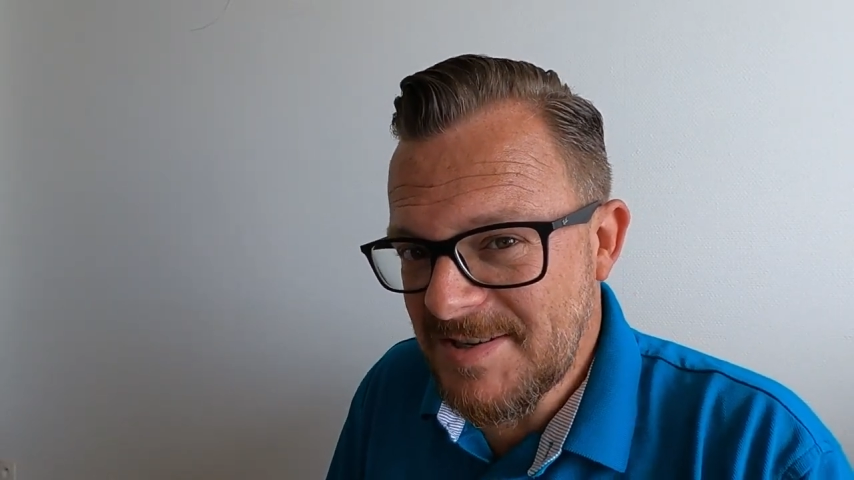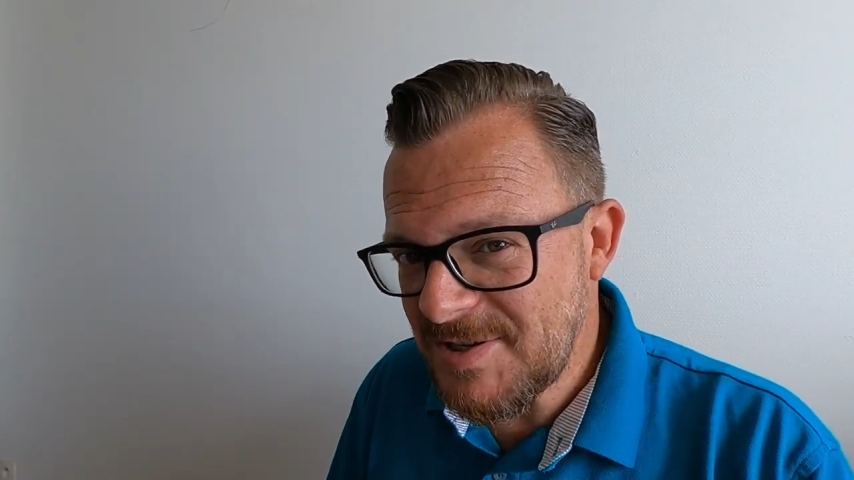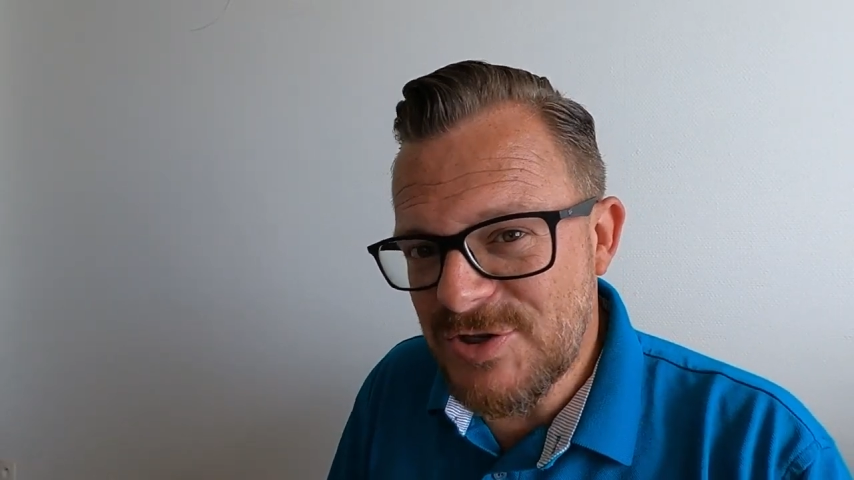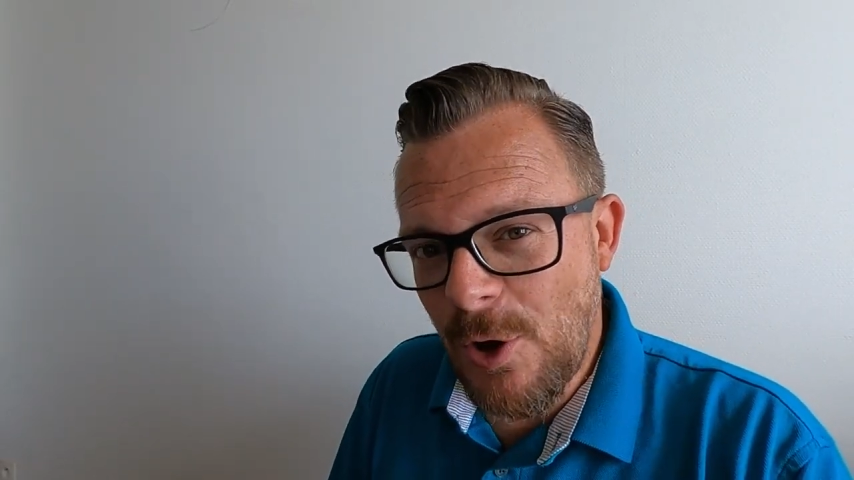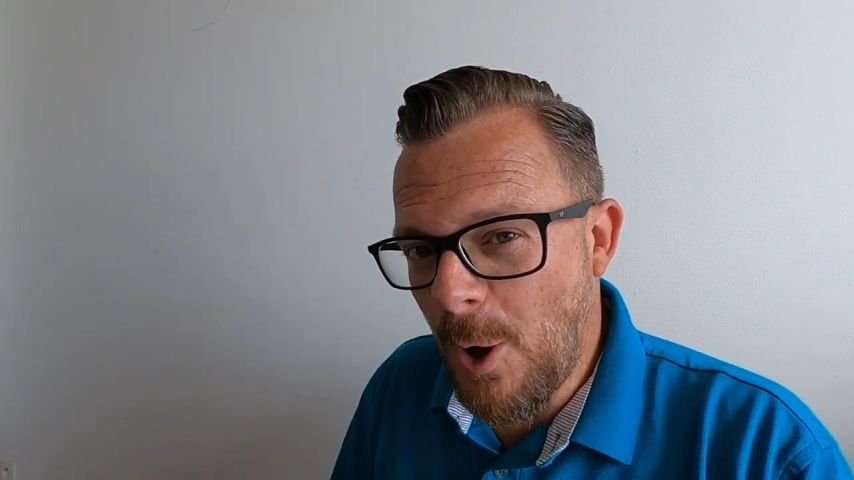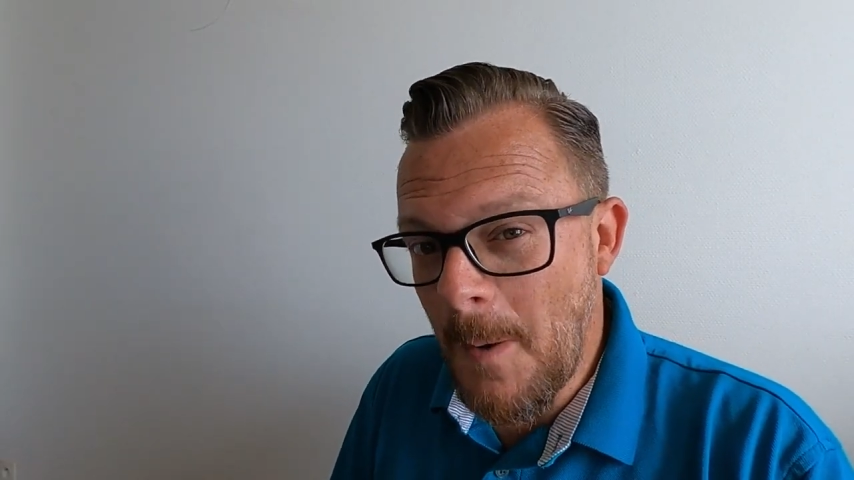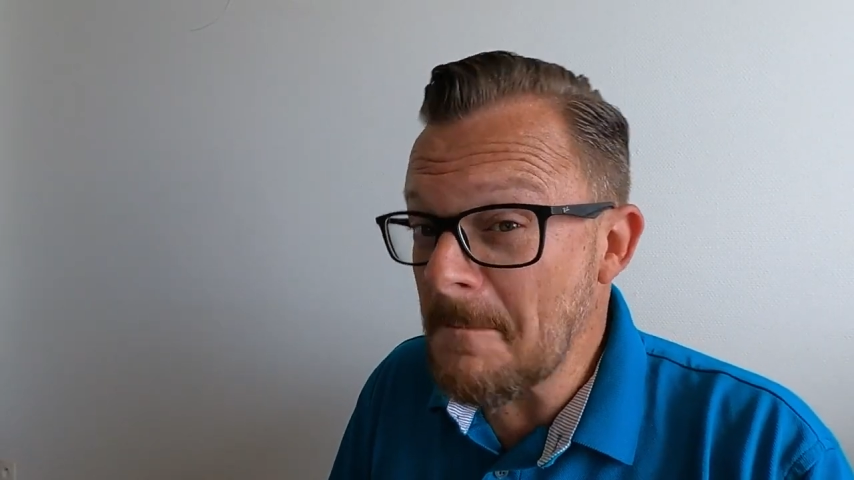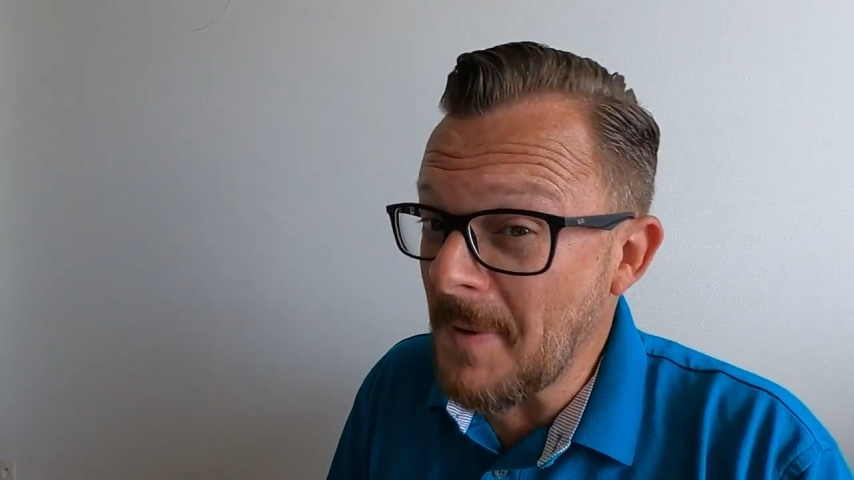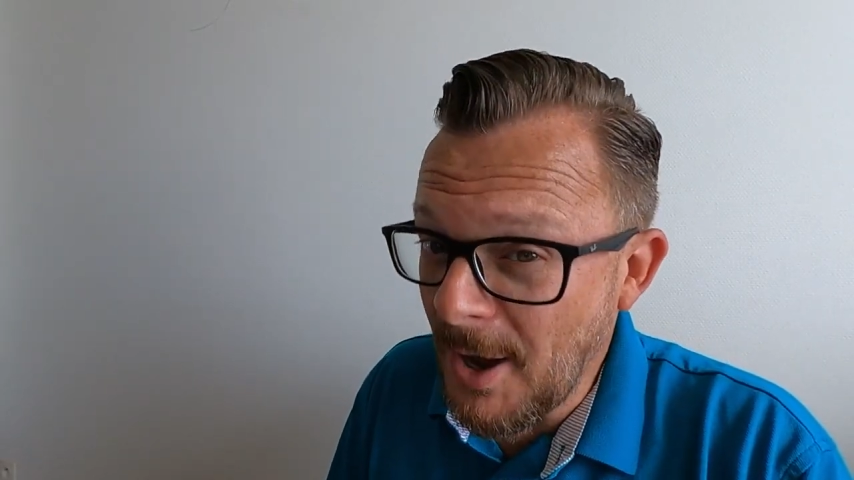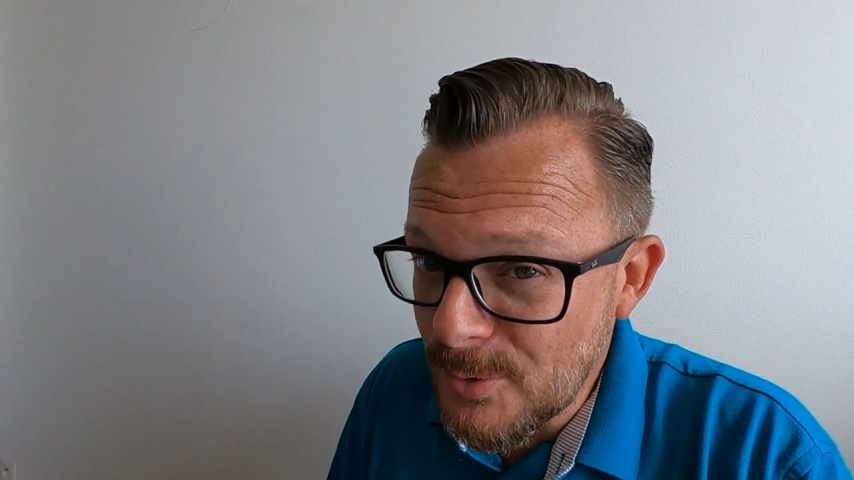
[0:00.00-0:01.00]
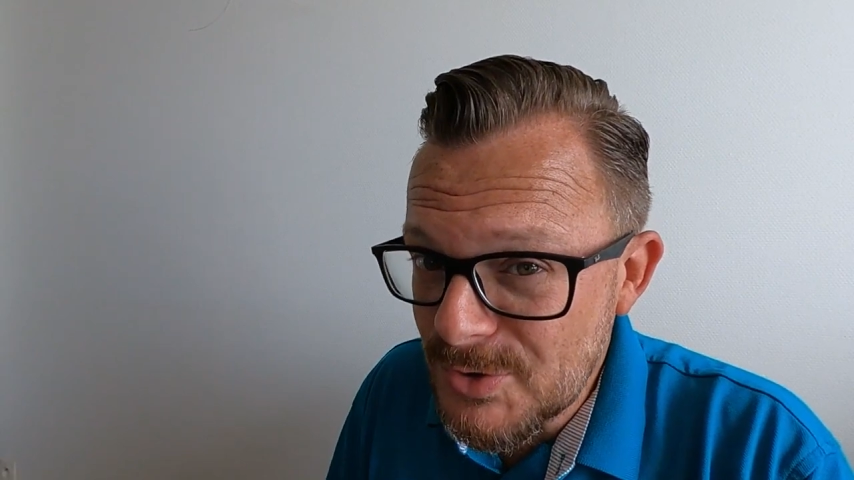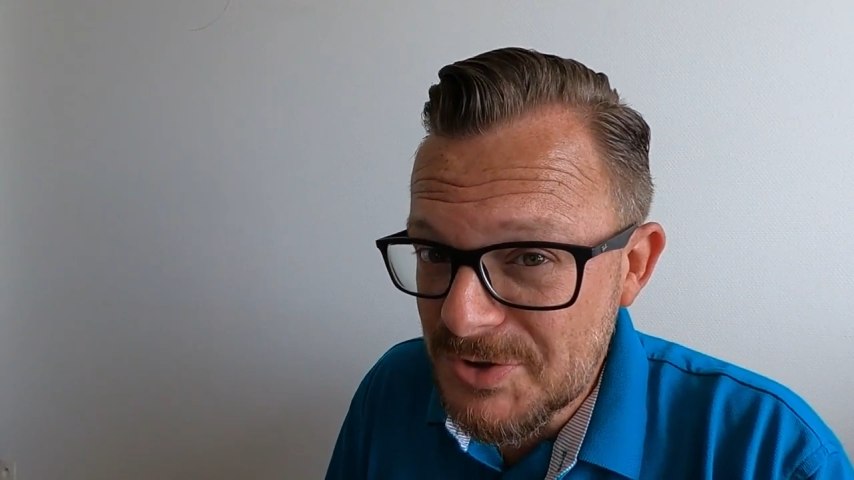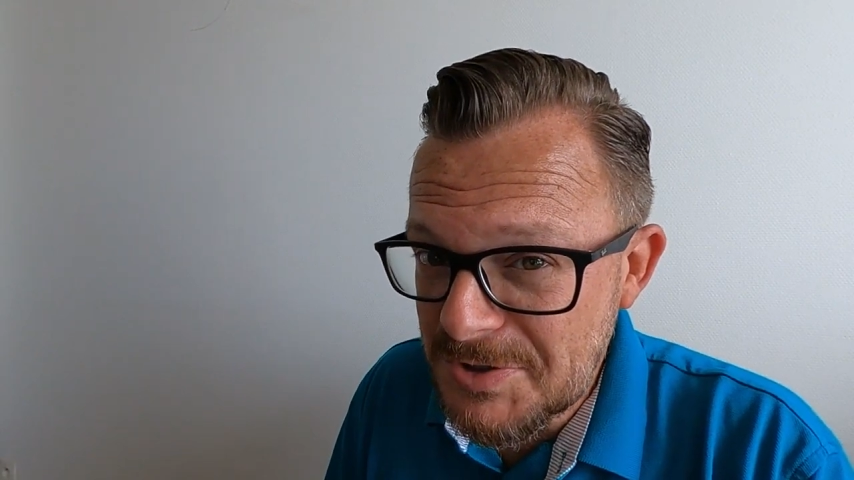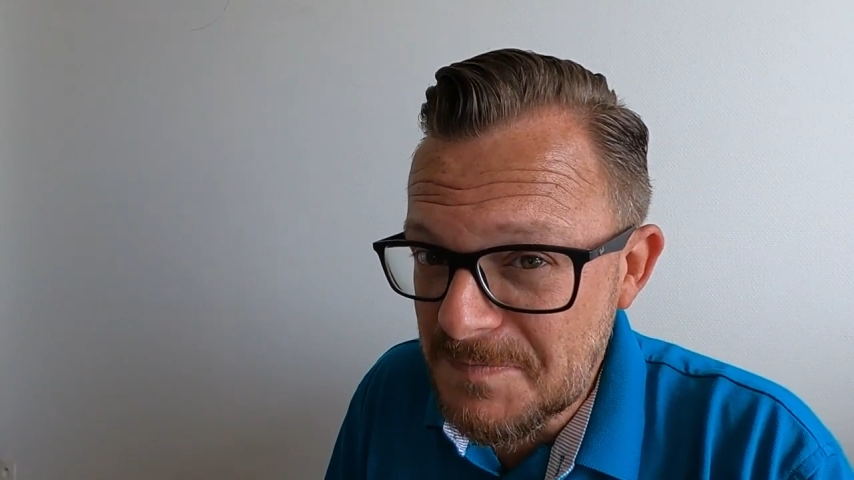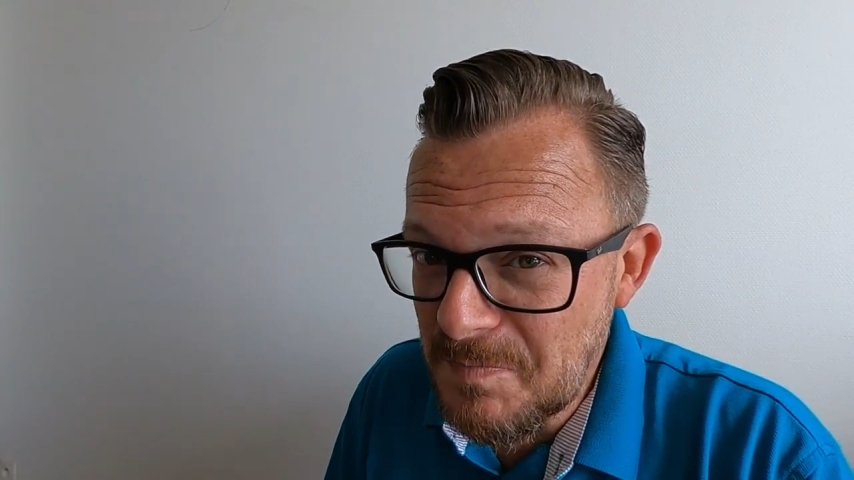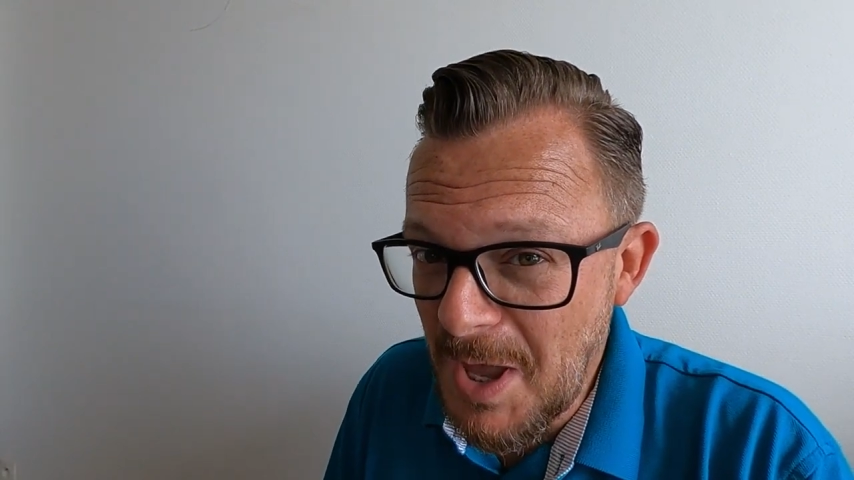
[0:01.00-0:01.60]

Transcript: he saw a mouse